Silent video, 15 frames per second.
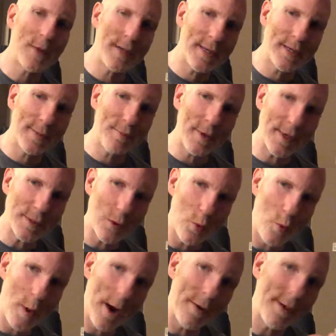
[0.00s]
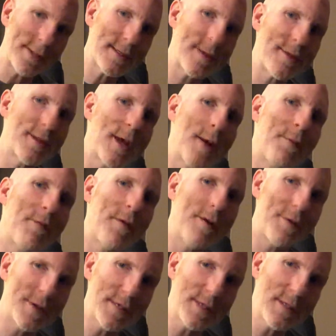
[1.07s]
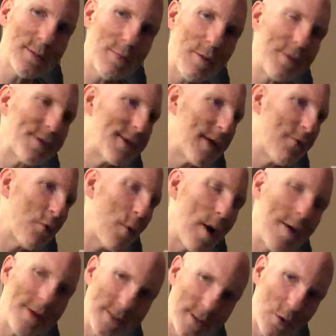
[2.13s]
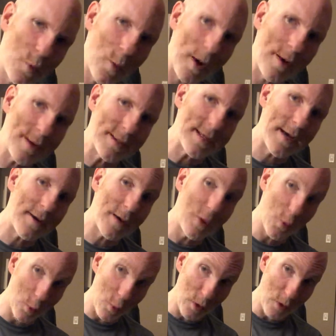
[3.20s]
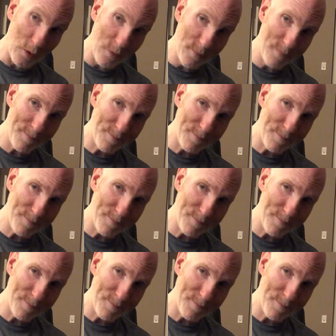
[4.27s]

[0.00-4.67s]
We need to place awareness at the top of our list, both self-awareness and awareness out in the world.